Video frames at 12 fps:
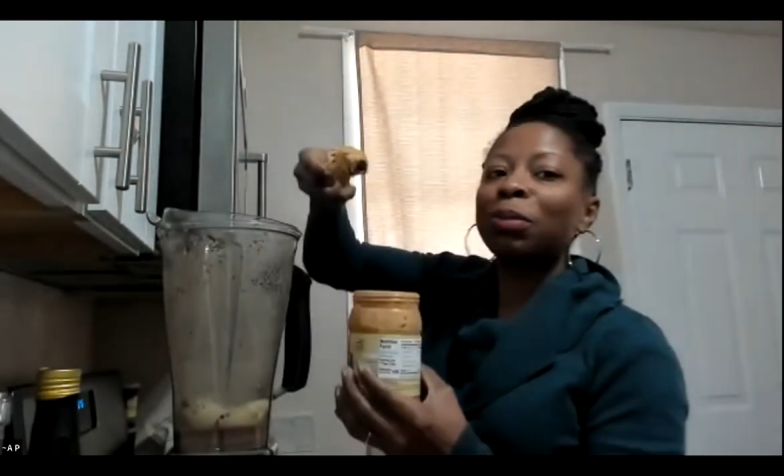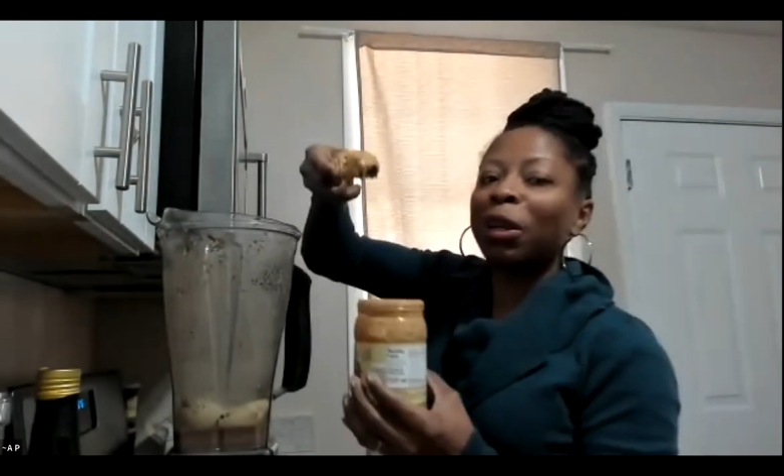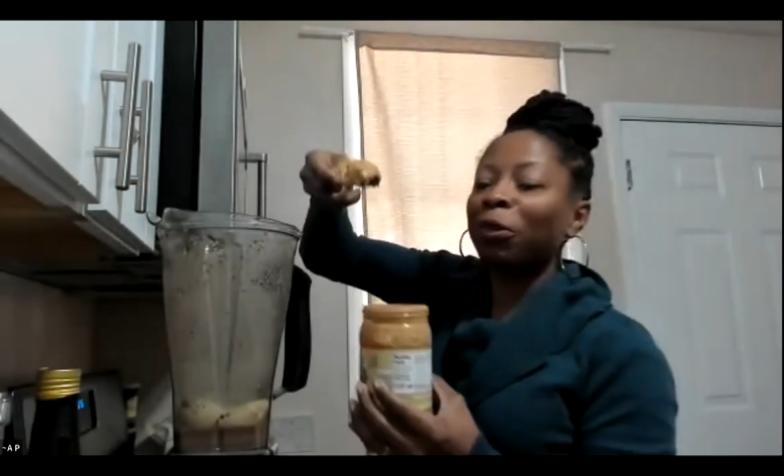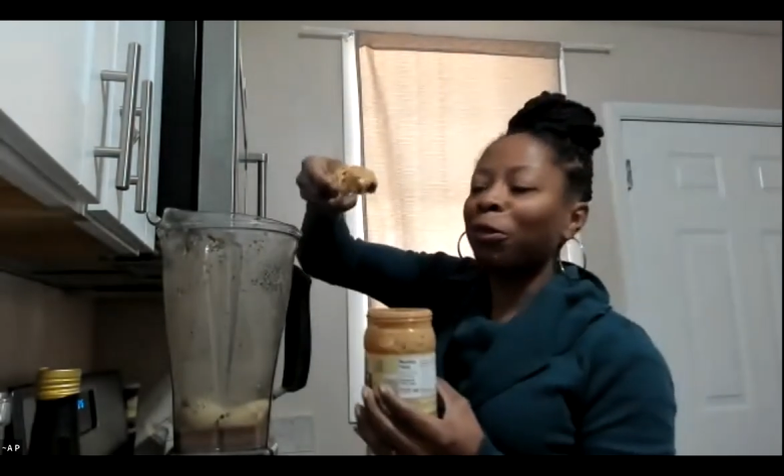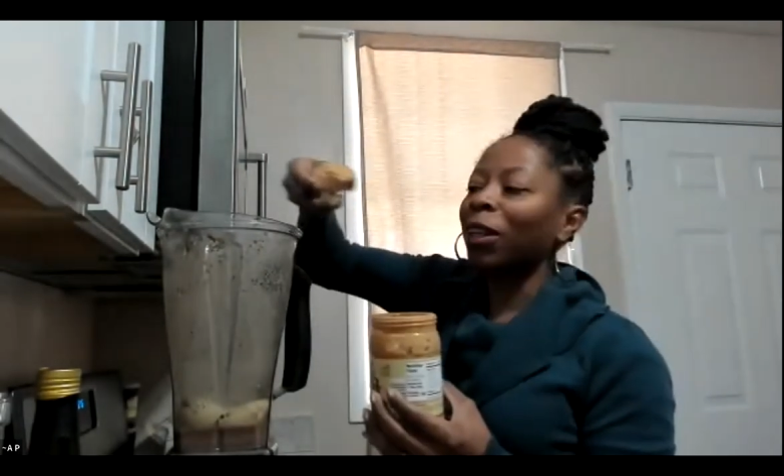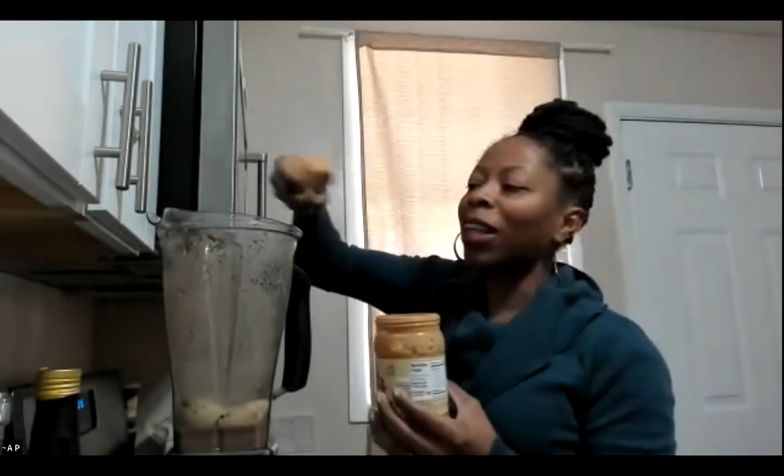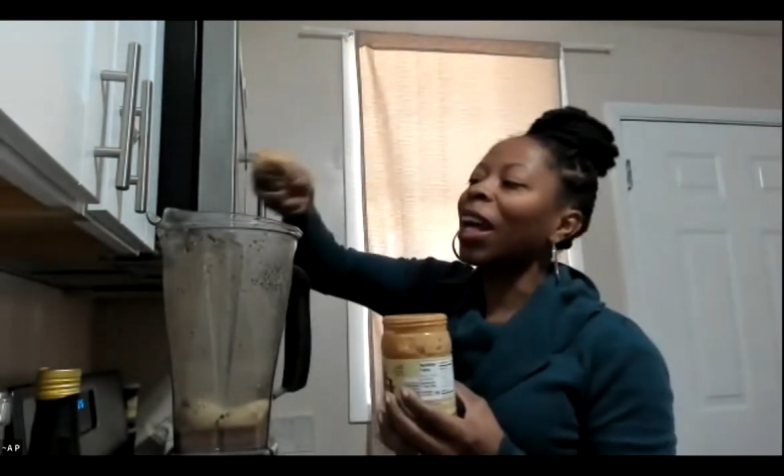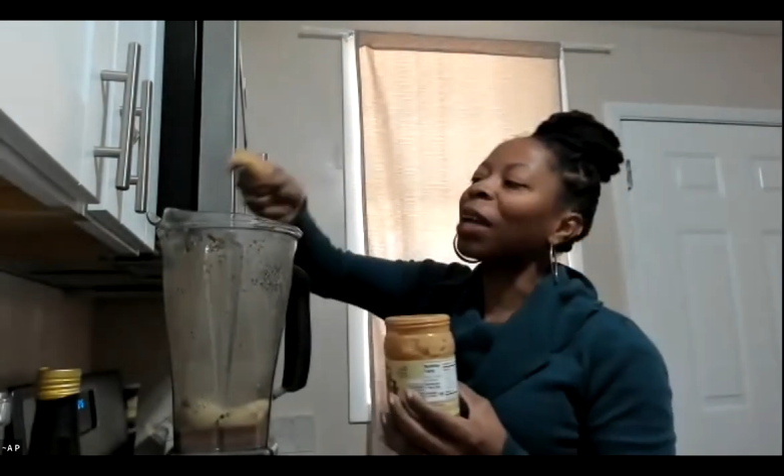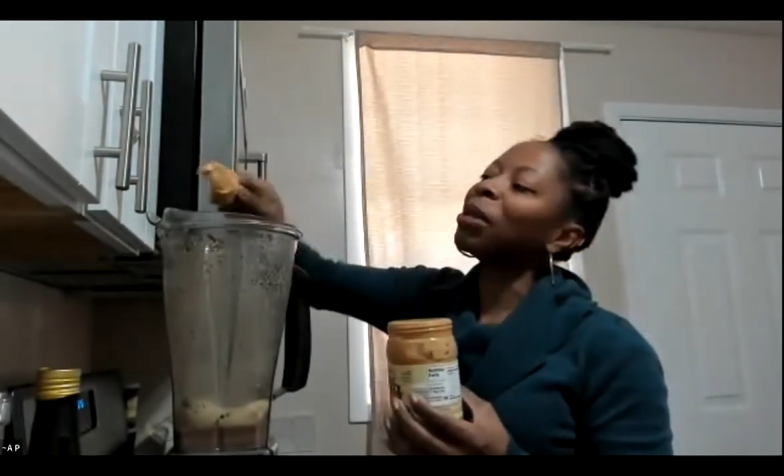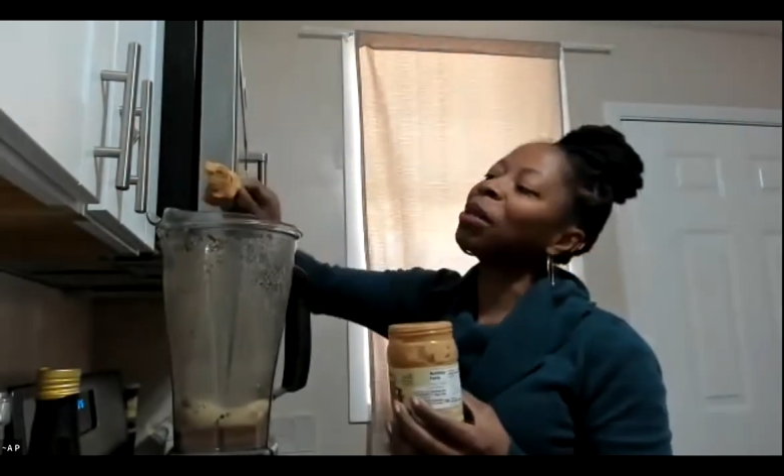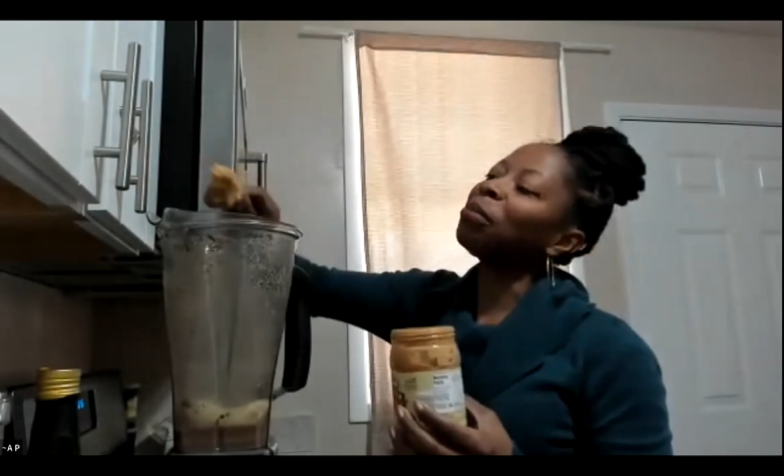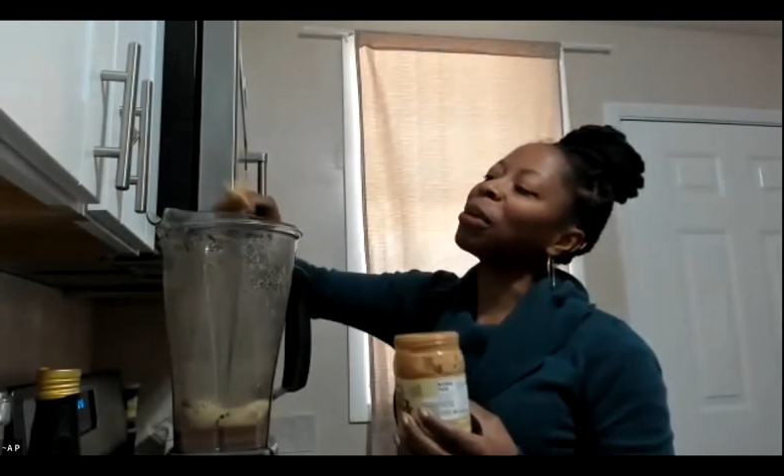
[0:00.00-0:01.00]
but I really like
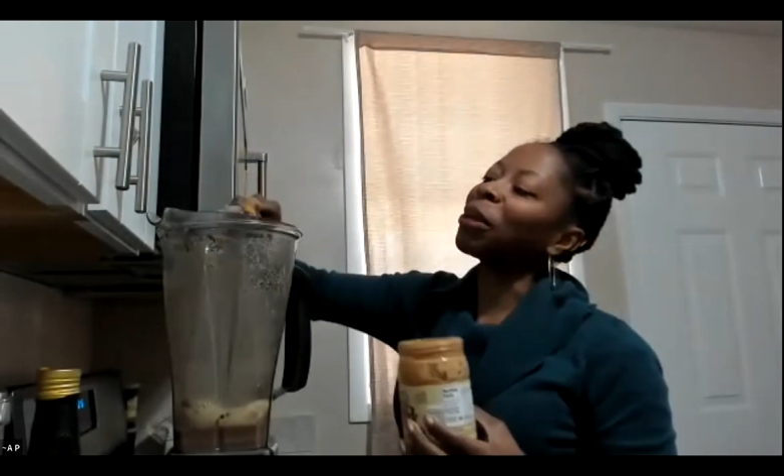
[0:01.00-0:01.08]
peanut